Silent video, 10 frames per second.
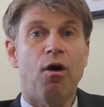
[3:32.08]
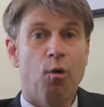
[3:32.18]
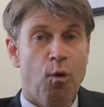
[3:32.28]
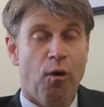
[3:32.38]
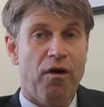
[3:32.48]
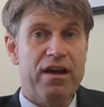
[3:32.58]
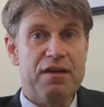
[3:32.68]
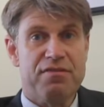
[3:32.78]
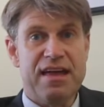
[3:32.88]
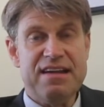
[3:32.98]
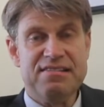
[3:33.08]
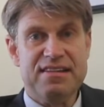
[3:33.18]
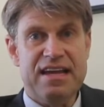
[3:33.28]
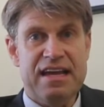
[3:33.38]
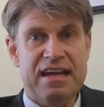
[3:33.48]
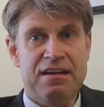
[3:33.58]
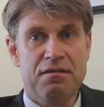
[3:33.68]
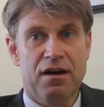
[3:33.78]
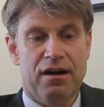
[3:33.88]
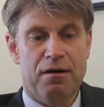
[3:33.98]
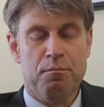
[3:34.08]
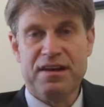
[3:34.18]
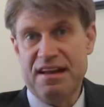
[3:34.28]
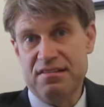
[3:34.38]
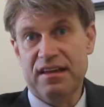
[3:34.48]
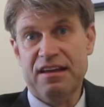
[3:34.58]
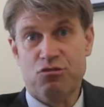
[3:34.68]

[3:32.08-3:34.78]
Or if they see potentially